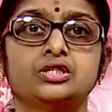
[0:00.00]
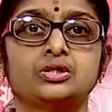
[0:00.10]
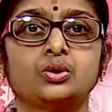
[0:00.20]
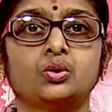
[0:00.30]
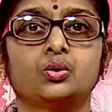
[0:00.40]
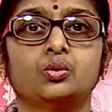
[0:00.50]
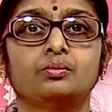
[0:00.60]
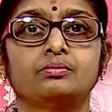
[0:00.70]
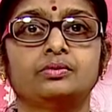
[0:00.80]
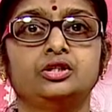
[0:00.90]
So,
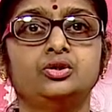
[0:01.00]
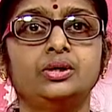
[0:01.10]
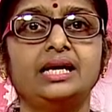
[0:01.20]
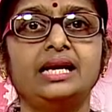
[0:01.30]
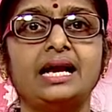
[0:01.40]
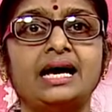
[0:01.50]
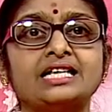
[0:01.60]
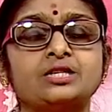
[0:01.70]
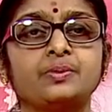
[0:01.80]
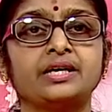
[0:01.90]
dual
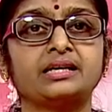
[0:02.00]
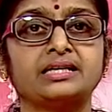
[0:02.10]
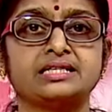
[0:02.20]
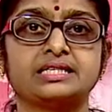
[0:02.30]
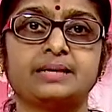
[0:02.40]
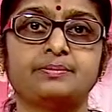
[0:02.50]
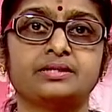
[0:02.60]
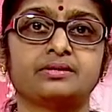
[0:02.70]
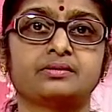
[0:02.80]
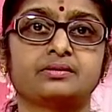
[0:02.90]
aspect
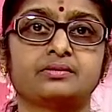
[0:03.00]
concept